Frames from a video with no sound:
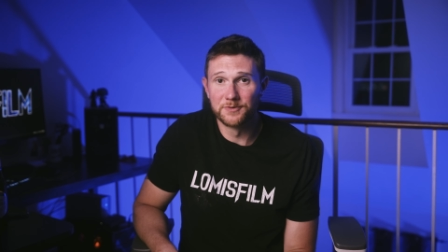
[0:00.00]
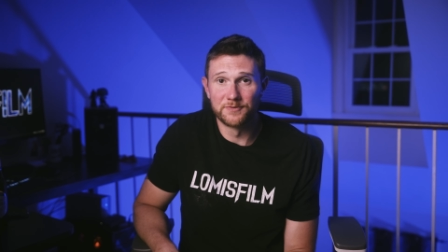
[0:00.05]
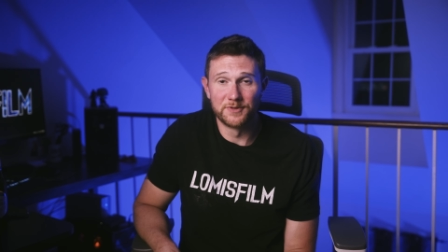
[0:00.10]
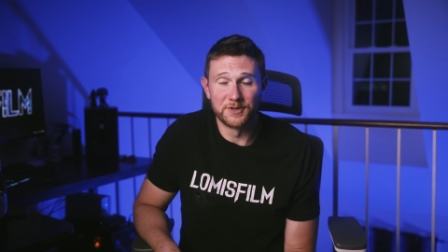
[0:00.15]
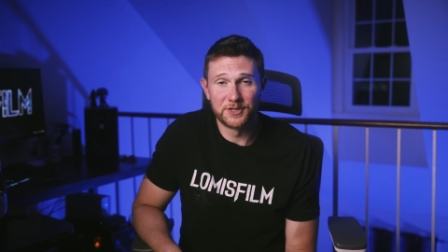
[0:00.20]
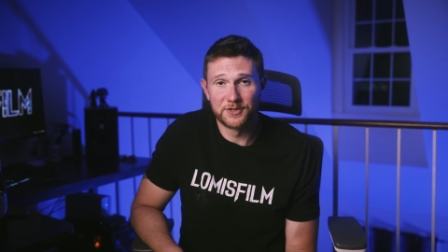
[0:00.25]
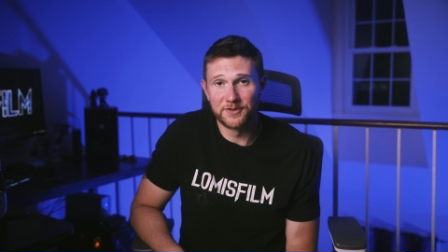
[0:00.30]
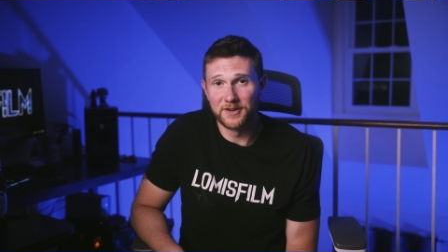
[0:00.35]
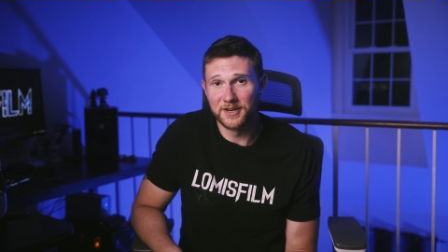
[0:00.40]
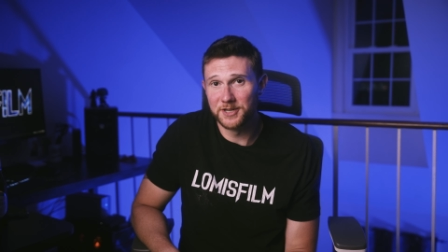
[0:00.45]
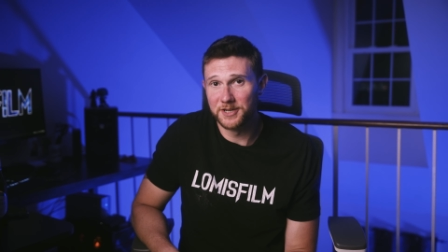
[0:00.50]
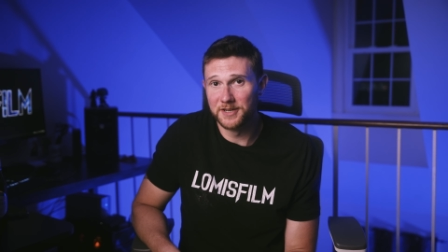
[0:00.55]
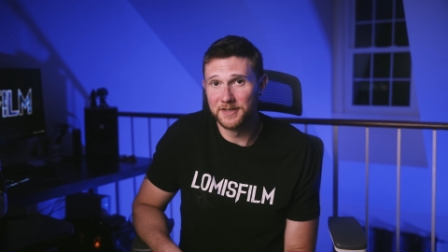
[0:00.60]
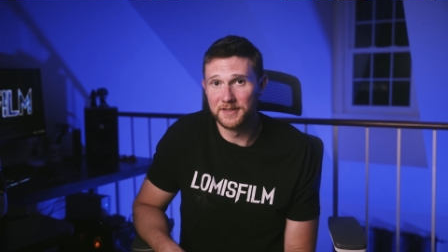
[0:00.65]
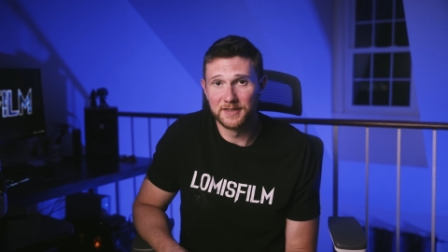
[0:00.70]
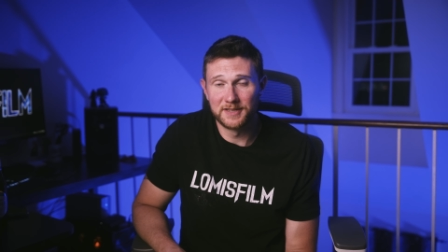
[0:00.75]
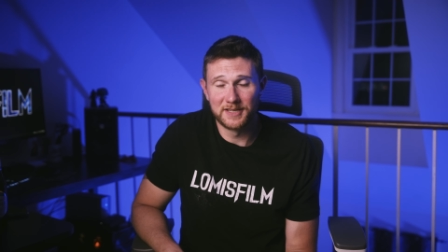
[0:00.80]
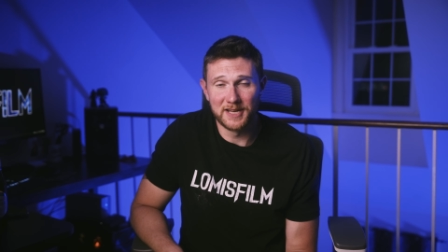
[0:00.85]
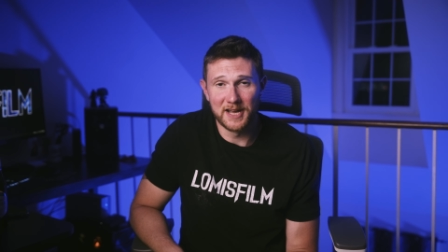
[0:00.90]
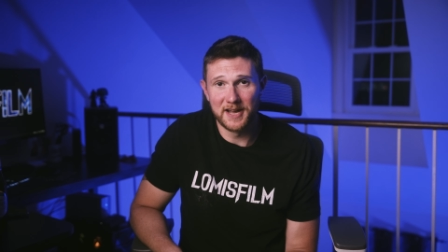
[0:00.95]

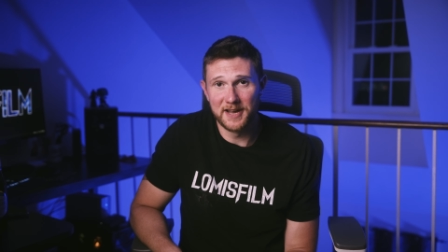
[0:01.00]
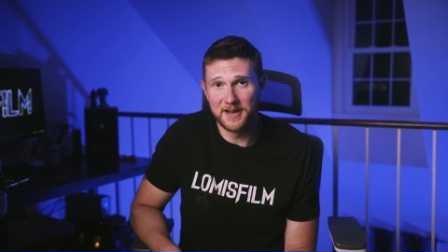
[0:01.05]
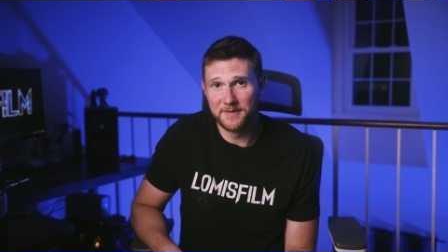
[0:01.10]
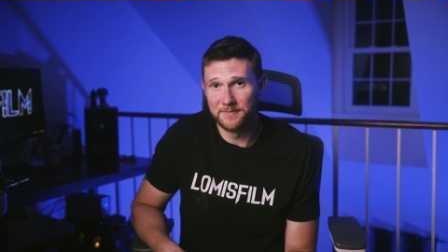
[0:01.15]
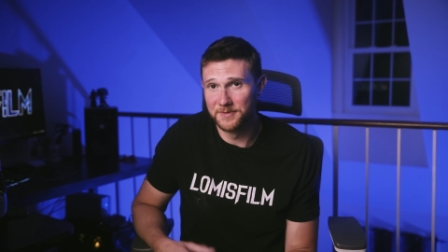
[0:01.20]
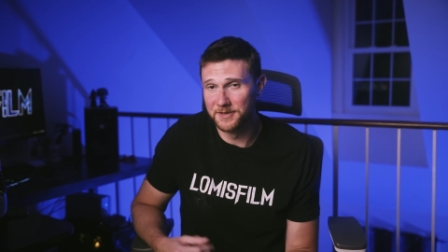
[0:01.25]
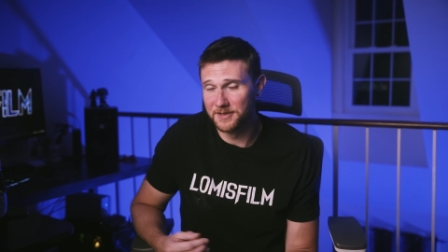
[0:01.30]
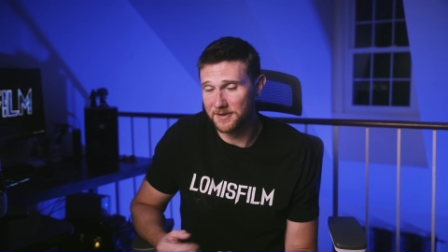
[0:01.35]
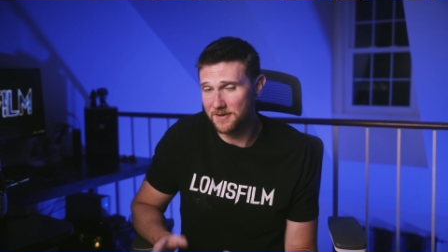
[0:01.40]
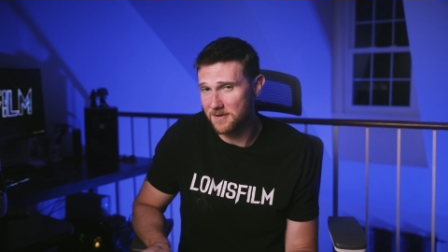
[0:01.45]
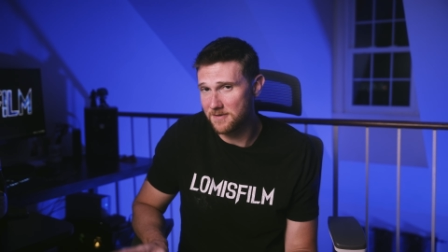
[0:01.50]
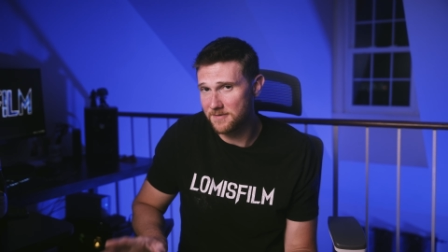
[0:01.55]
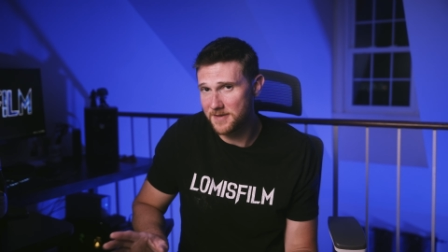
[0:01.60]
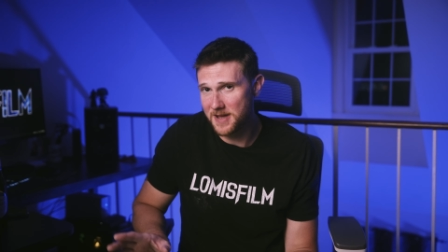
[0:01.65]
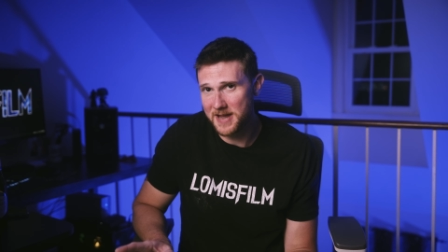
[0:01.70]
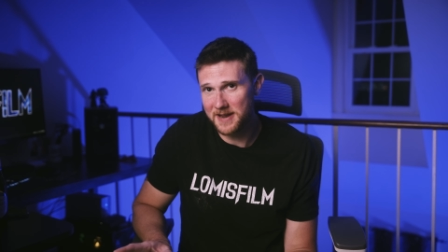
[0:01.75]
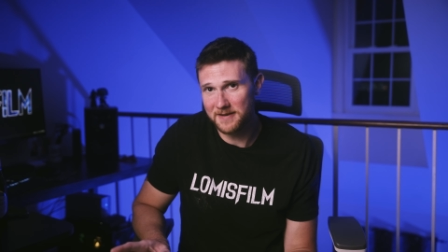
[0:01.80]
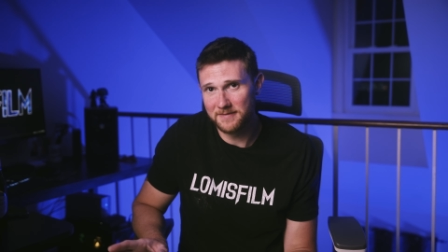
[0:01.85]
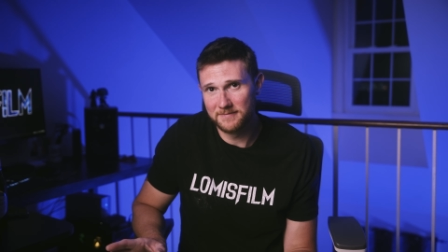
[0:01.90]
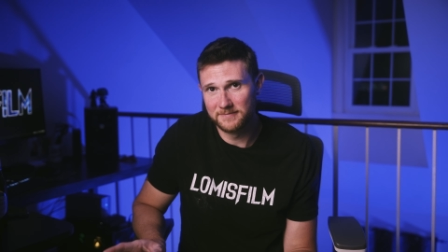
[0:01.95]
restrictions, times, all
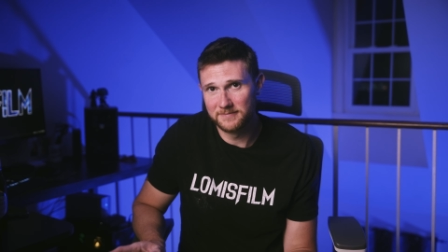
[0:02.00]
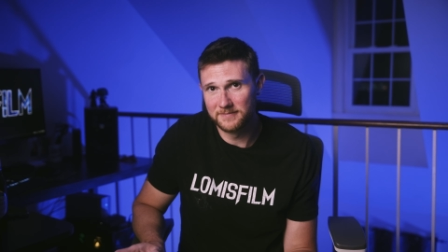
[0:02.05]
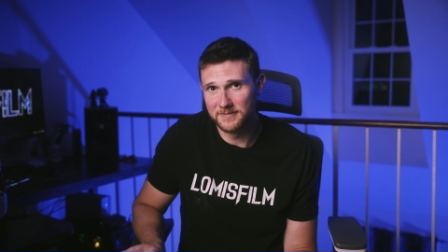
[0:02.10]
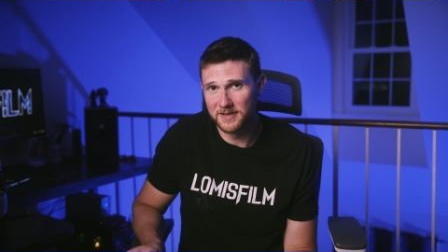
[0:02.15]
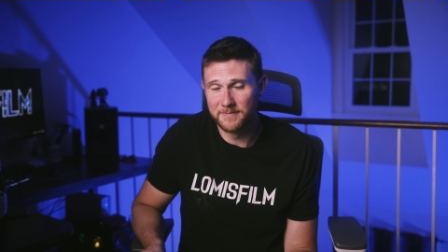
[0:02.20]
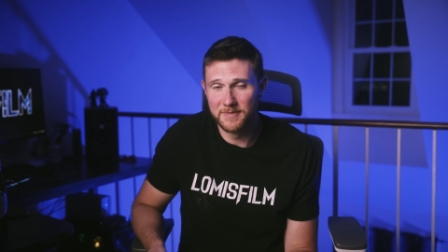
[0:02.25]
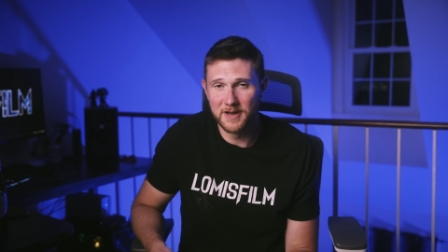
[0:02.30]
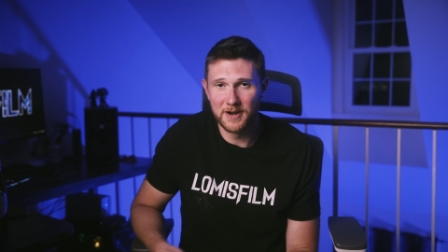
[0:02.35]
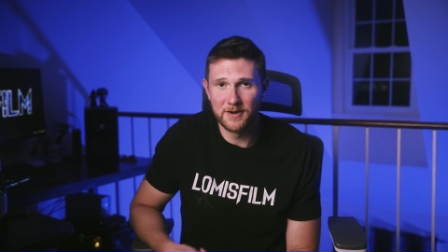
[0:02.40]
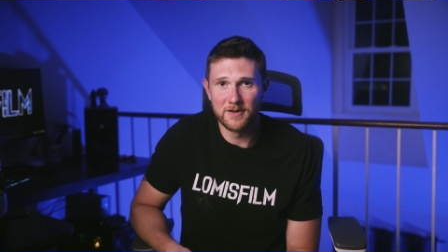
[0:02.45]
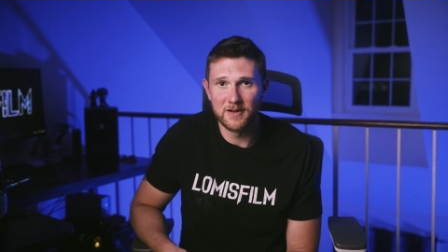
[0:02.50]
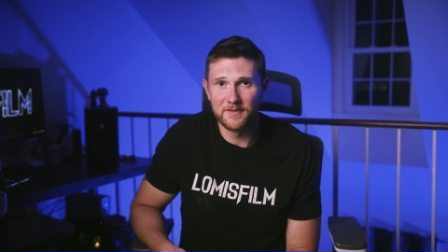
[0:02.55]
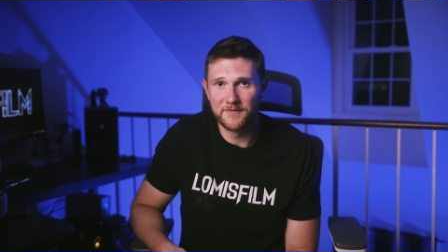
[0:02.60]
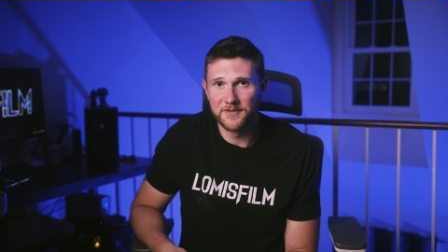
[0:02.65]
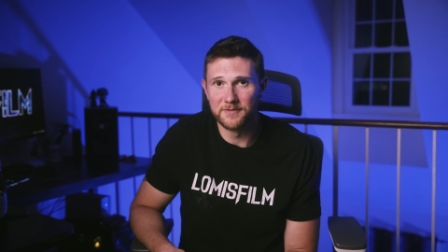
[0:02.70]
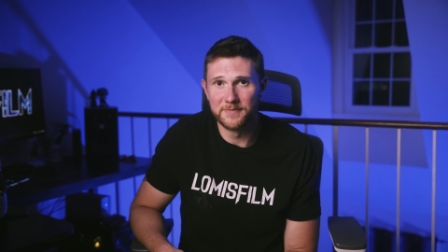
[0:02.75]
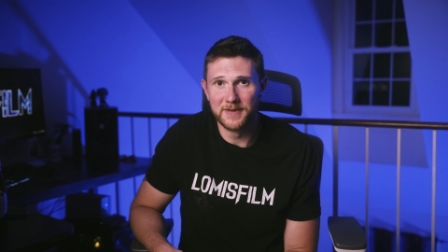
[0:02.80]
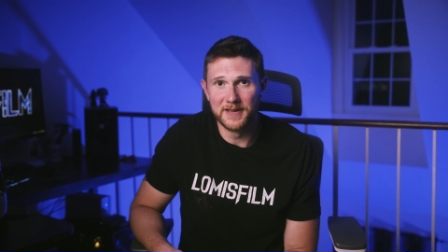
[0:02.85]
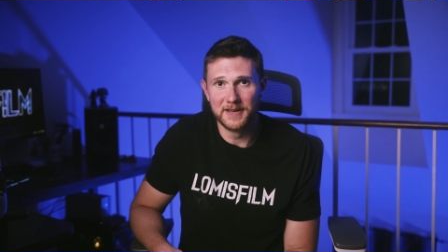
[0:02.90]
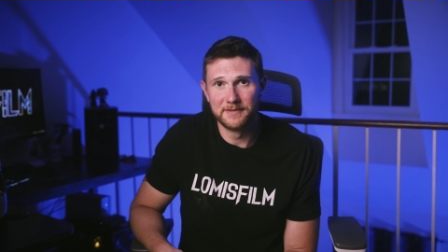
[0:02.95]
that, the better off
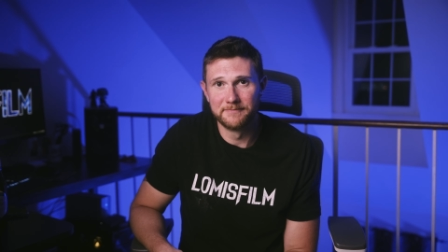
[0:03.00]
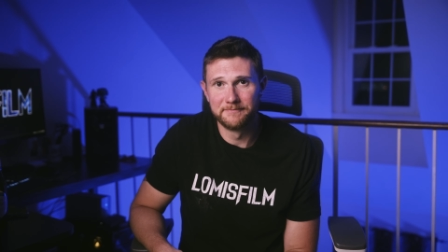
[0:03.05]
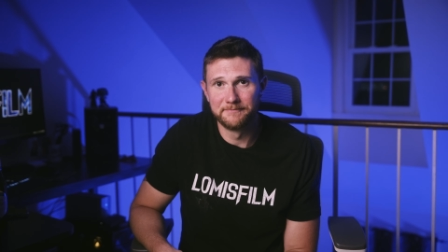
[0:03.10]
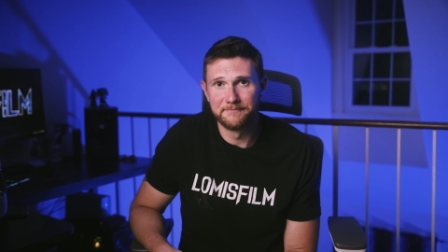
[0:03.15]
you'll be.